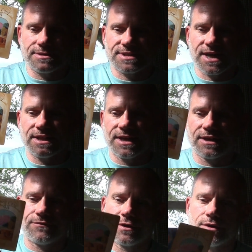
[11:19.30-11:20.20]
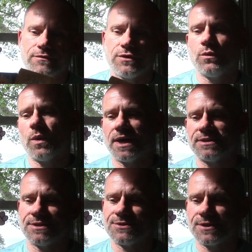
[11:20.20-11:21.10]
kind of like if you're if you
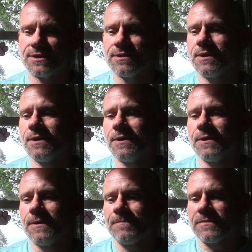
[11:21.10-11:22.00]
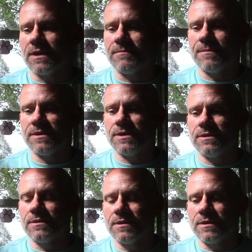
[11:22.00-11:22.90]
want dessert,
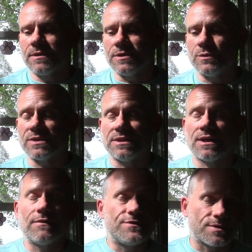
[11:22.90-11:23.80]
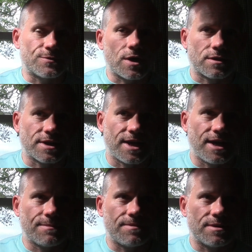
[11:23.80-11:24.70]
maybe you would love some chocolate
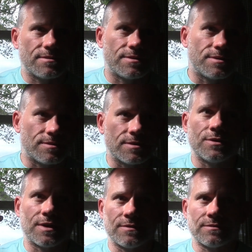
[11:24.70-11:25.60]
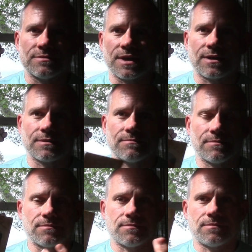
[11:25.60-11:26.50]
cake, but you get like
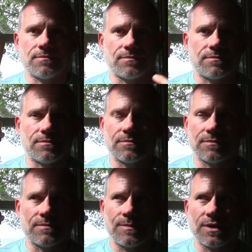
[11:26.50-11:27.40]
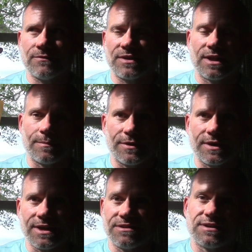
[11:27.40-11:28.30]
maybe you get vanilla
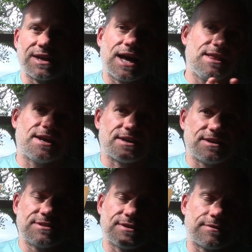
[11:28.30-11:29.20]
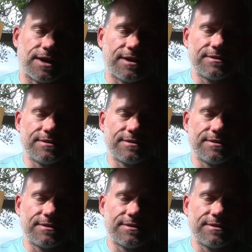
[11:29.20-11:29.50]
pudding and you're like, I like it, it's all right.